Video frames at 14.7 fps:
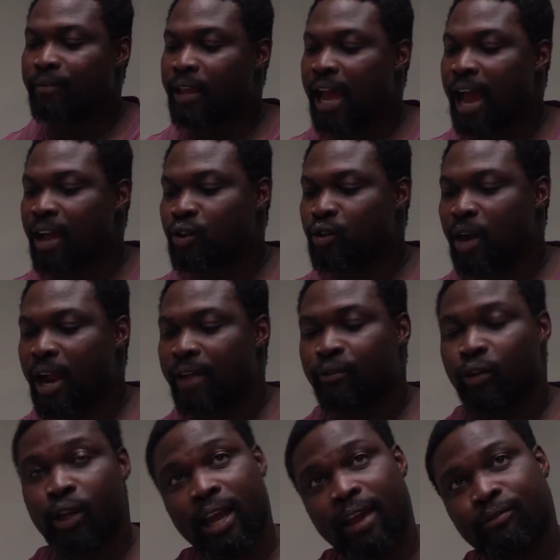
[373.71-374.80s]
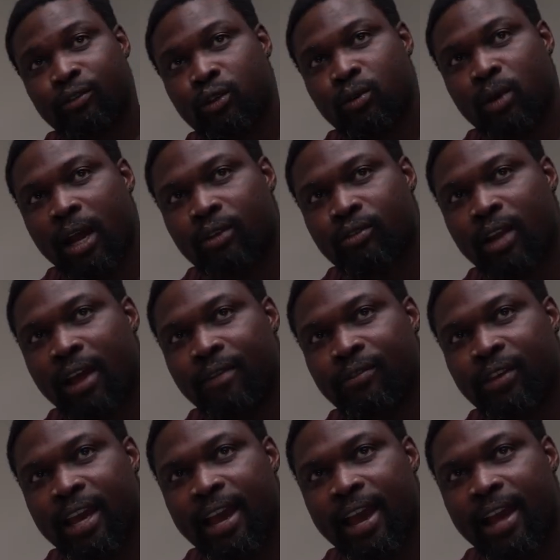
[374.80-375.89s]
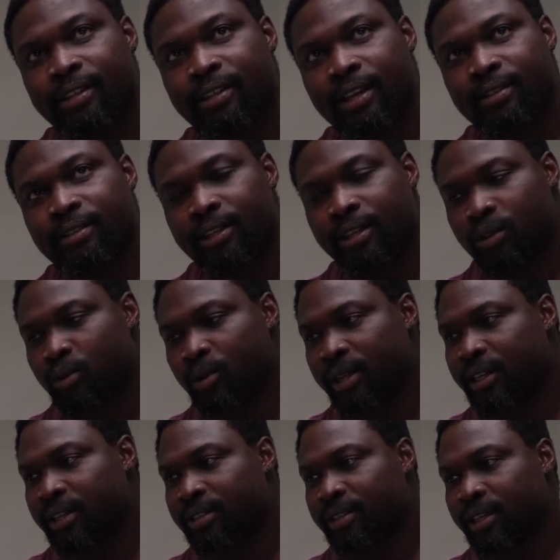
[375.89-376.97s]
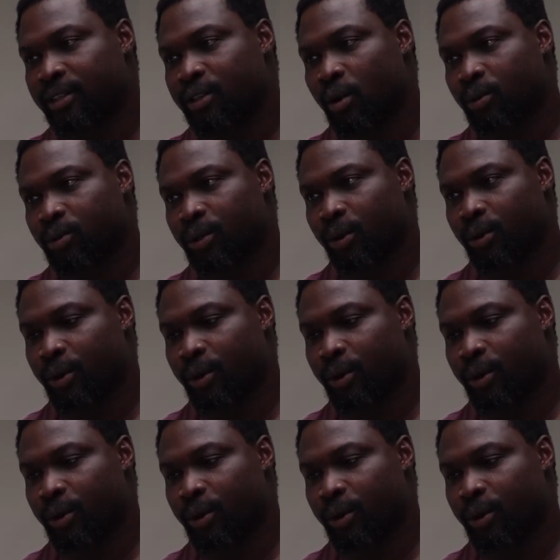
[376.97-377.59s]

the hard drive, you can have two hard drive here, SSD, two SSDs also.